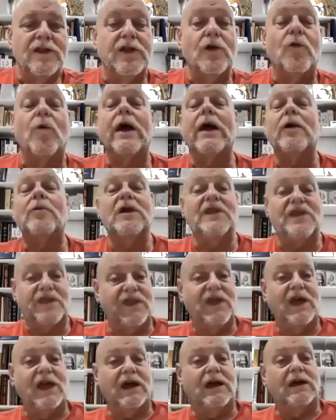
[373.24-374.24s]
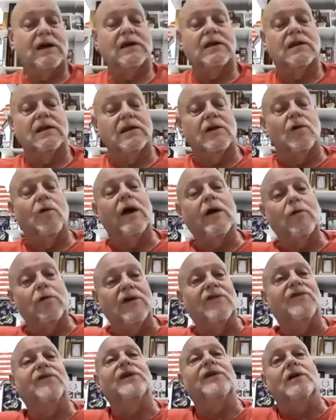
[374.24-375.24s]
the way we think, the way
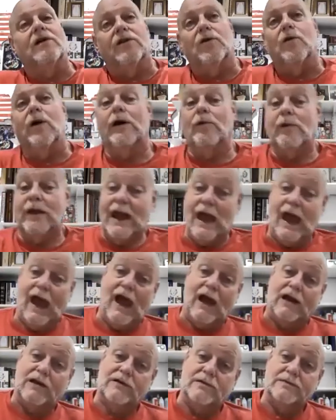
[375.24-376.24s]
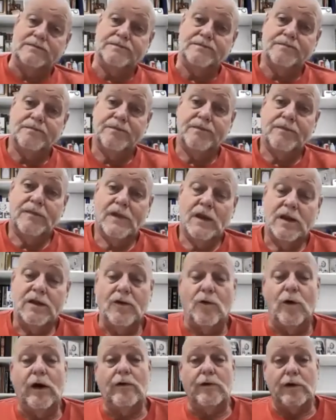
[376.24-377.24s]
we feel, the way we act,
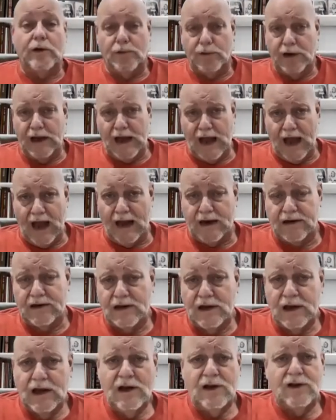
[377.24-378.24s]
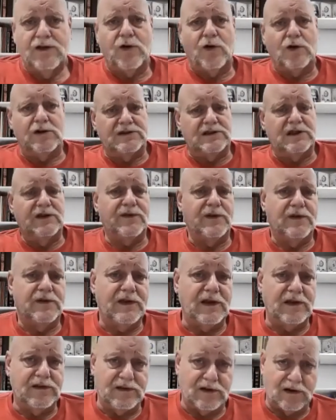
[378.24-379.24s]
the way we react towards
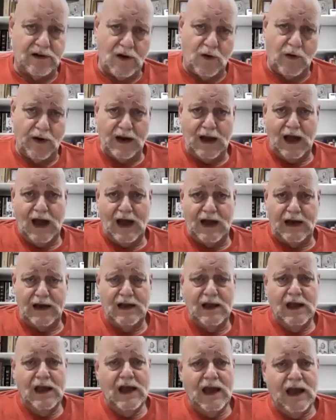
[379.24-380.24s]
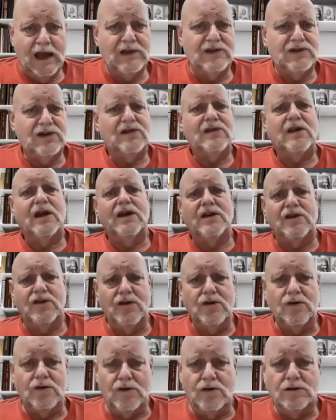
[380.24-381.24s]
different things that are going on. And just like
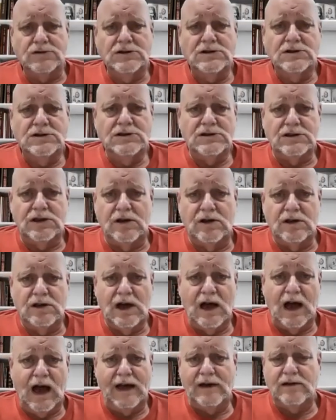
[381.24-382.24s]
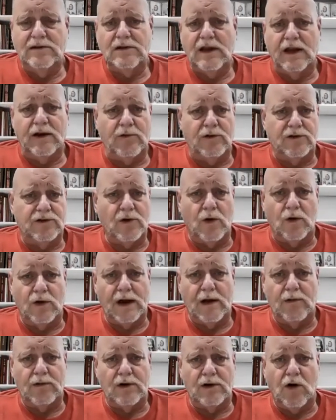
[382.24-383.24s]
you, you know, I don't like what's going
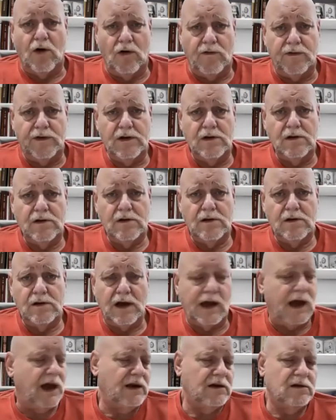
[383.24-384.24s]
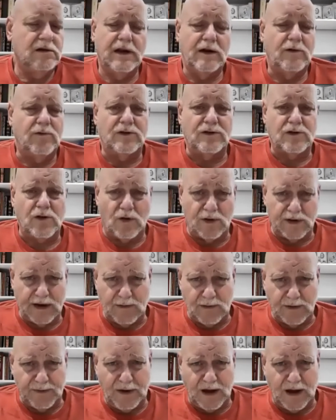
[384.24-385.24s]
on with COVID. I don't like what's going
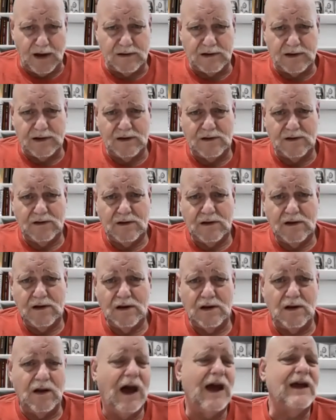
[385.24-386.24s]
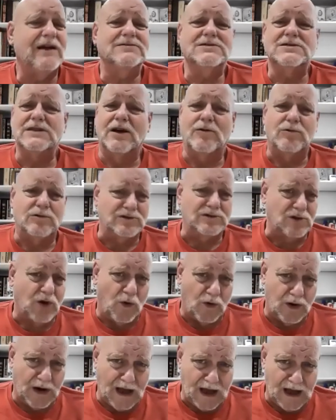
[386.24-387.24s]
on with politics. You know, I don't like what's
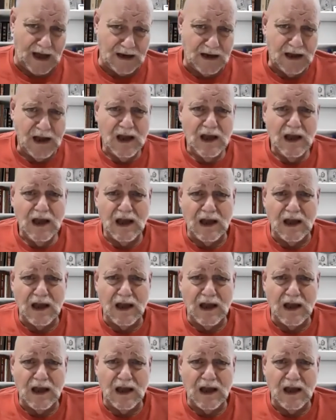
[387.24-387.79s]
going on